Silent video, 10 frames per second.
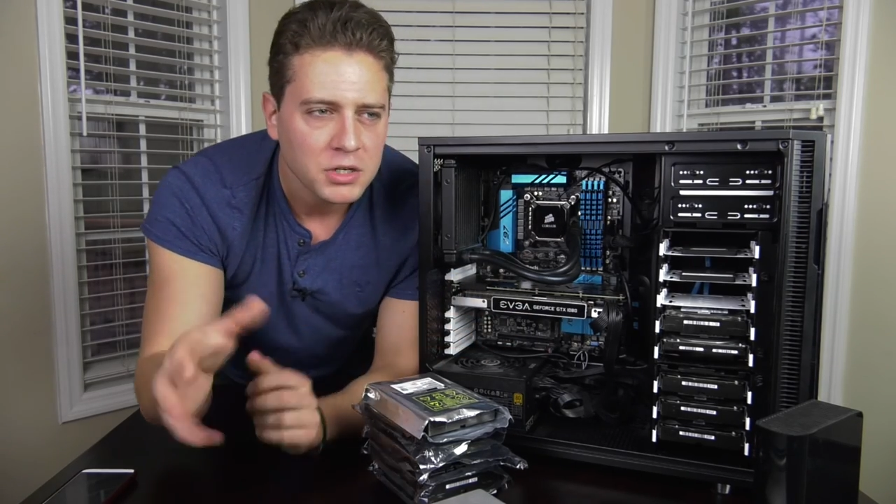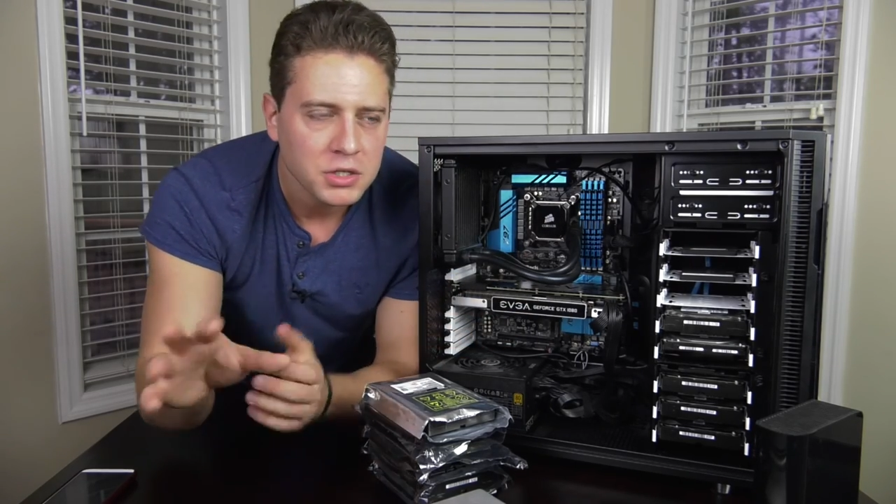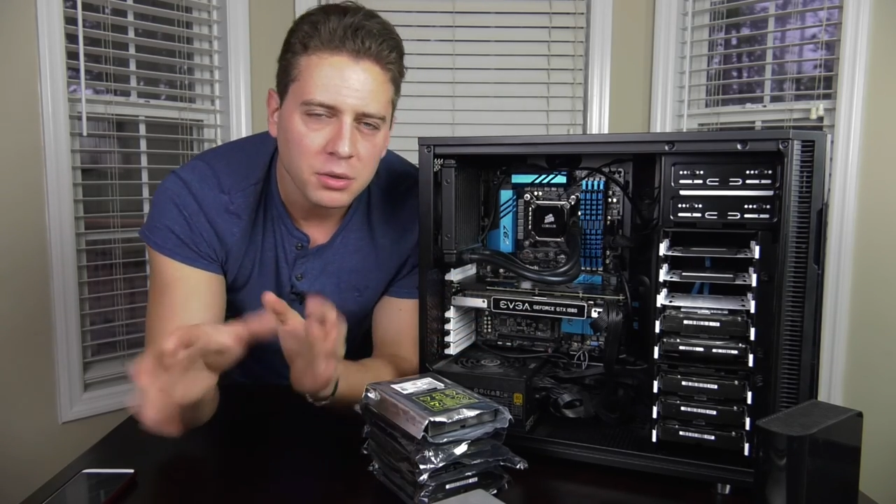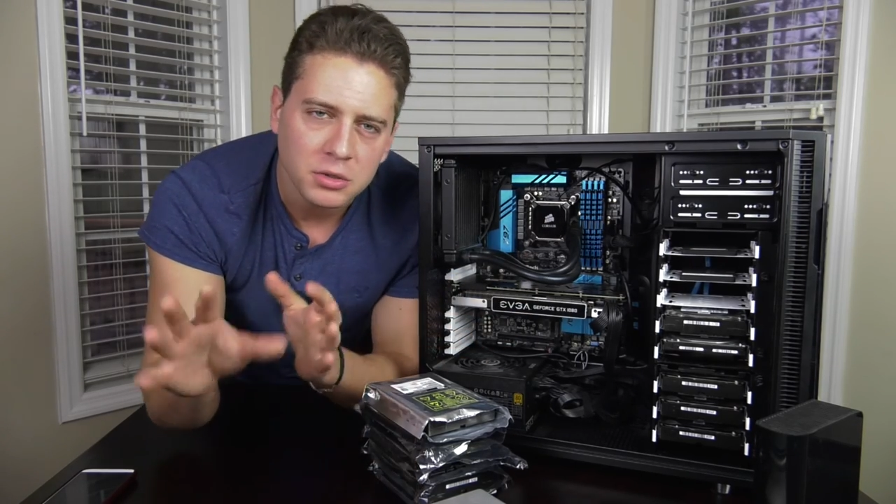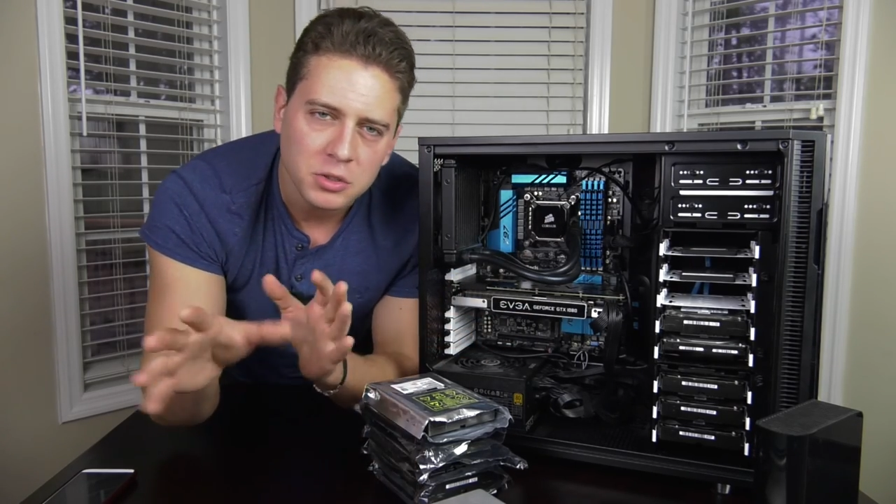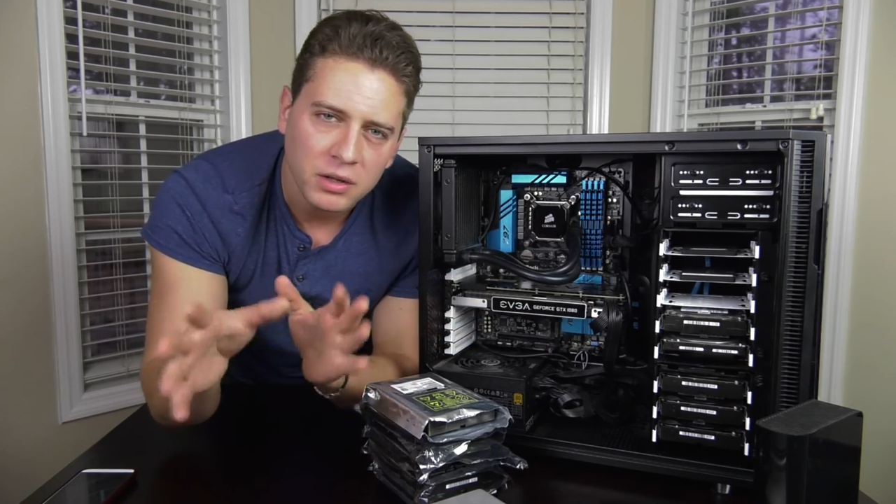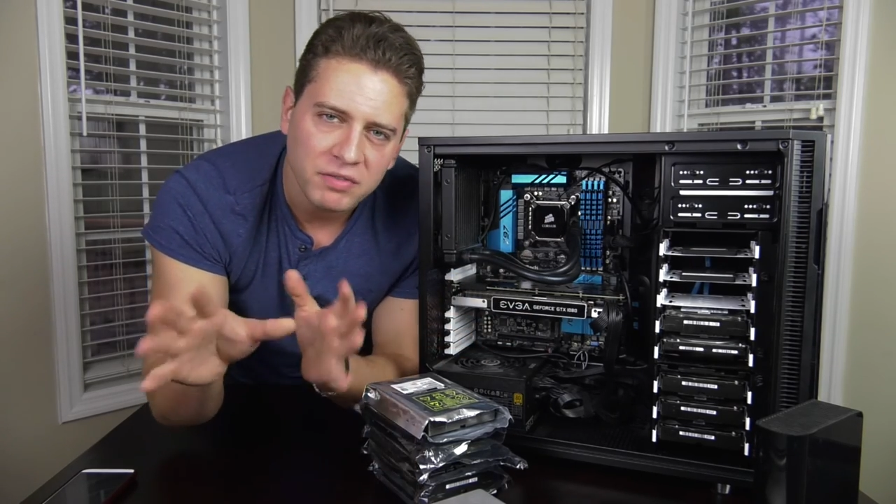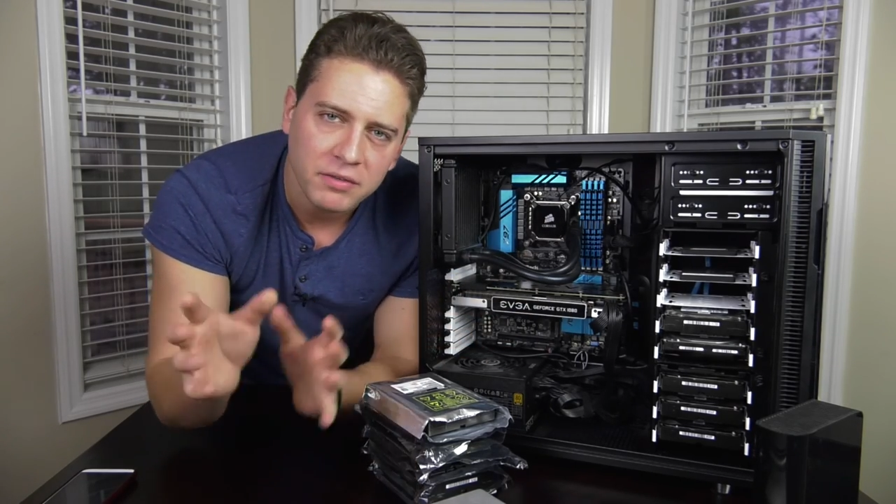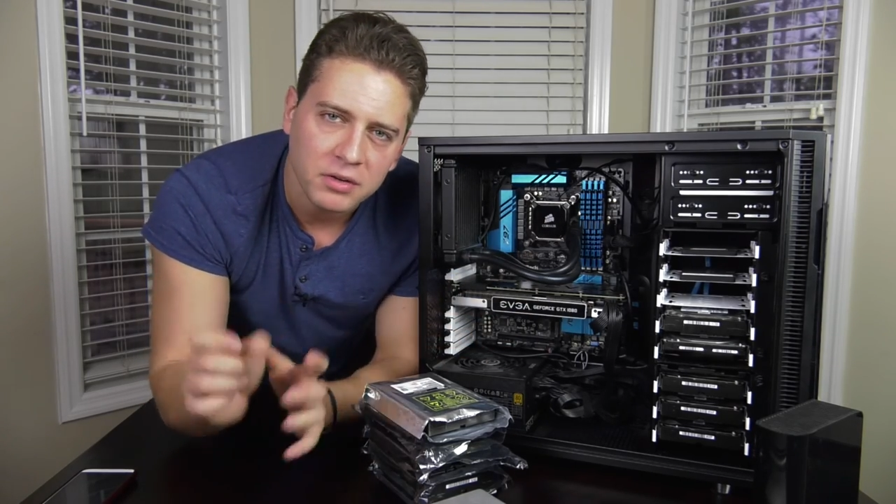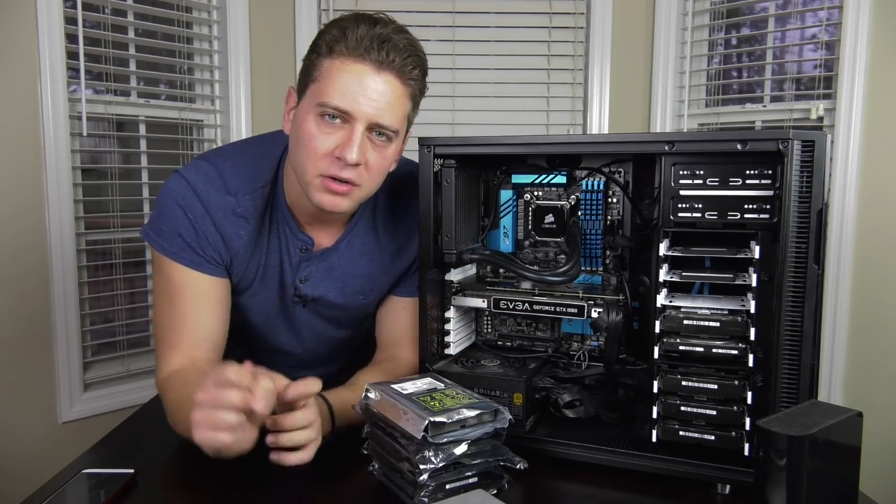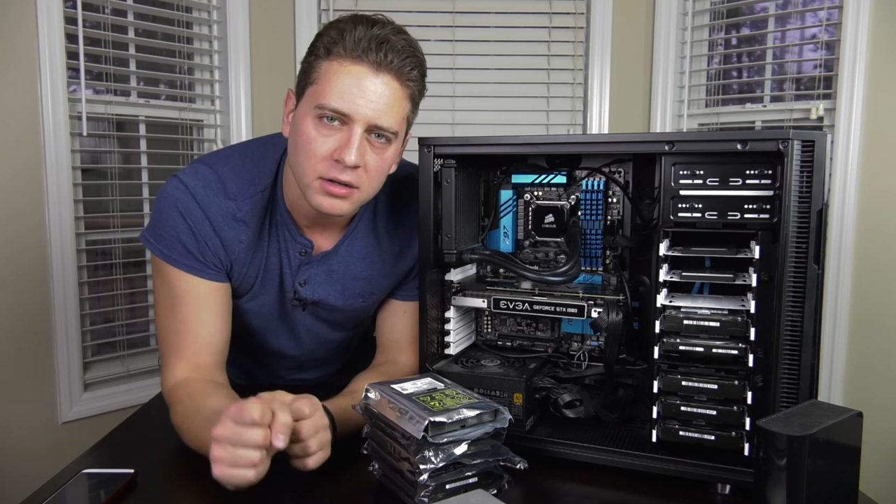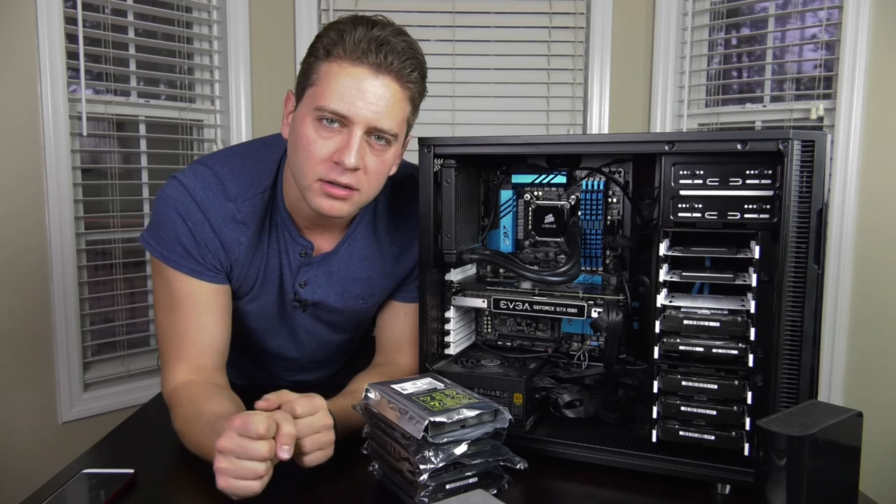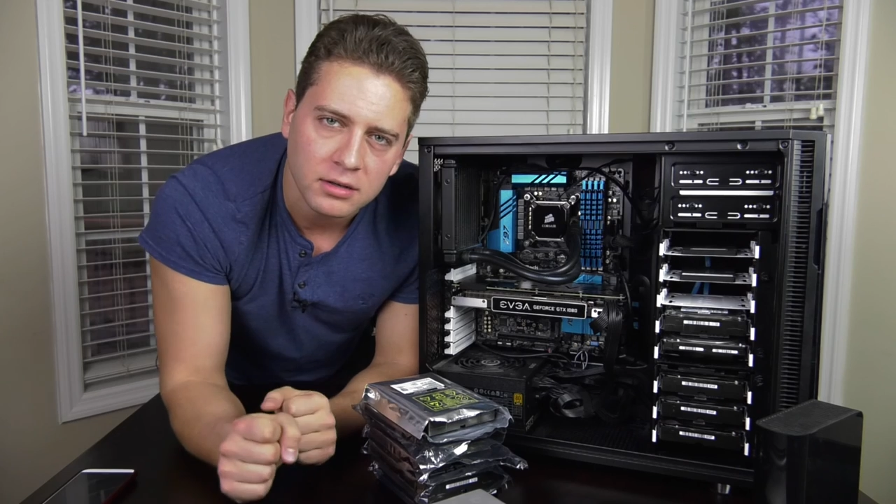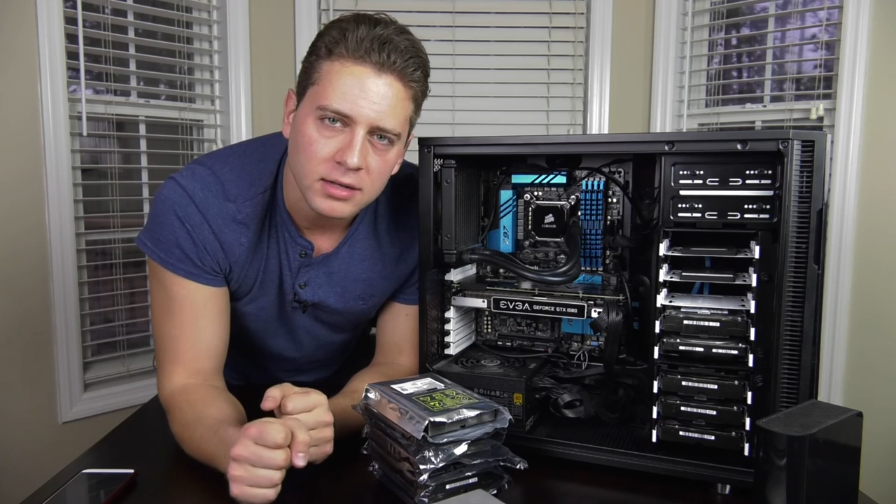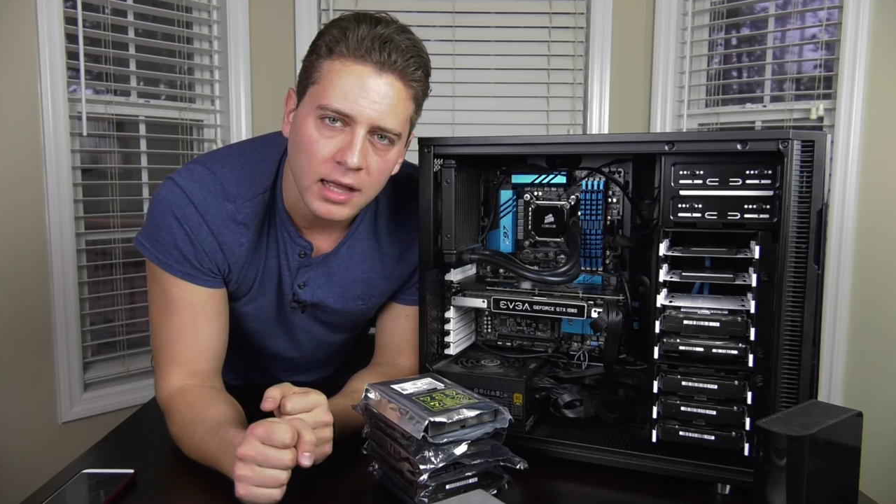twenty-five
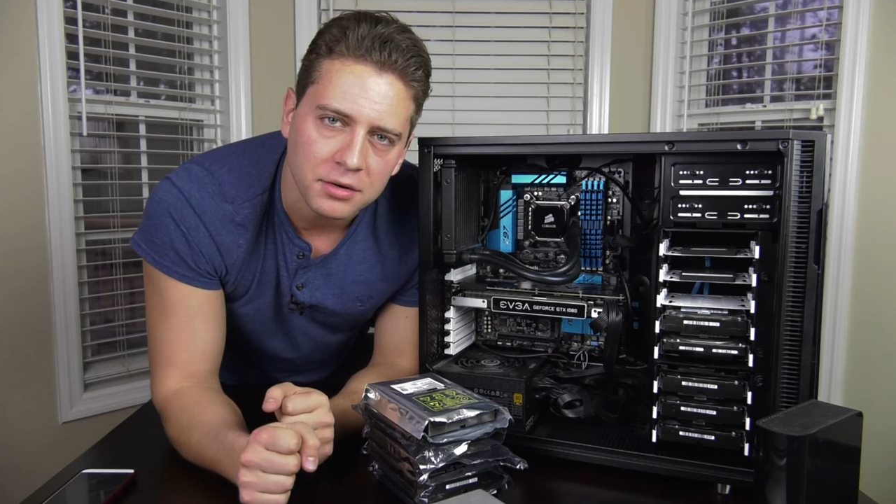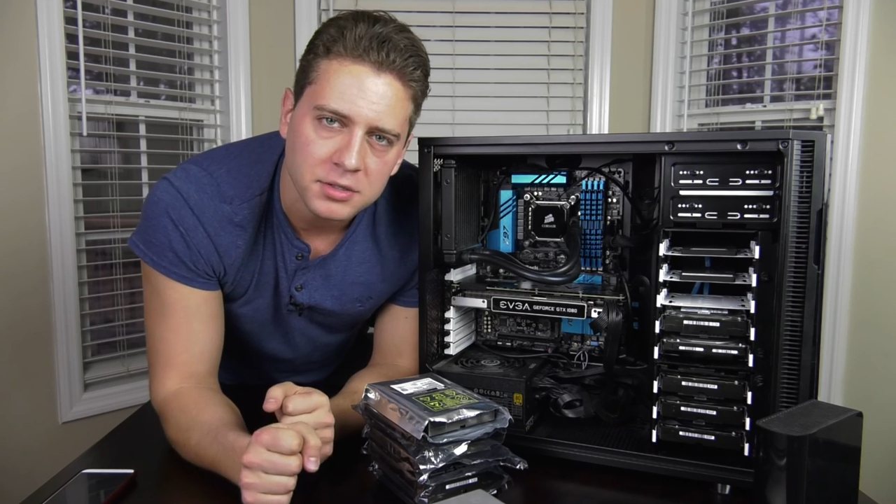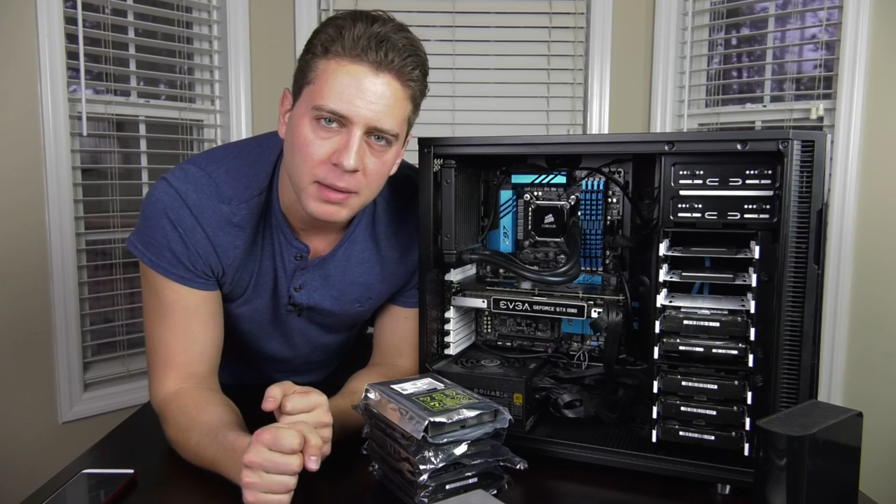hundred dollars